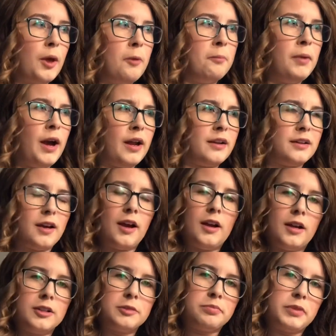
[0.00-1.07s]
But
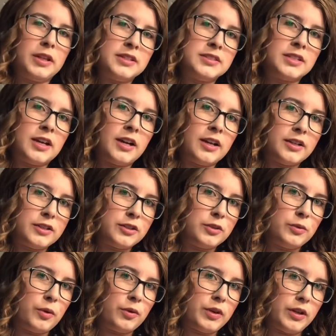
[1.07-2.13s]
on the plus side, you
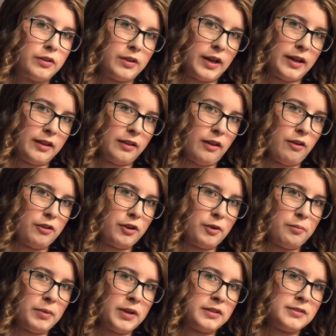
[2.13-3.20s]
won't hear it any longer
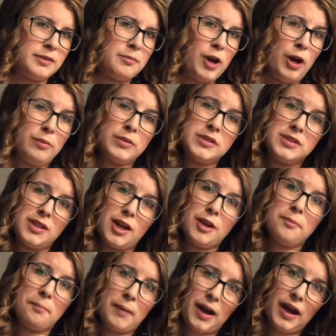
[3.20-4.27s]
because I'm almost
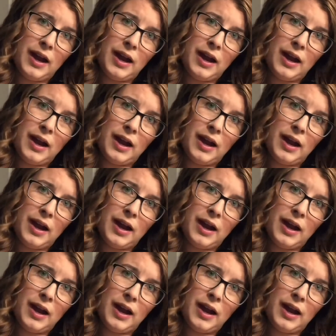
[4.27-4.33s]
done my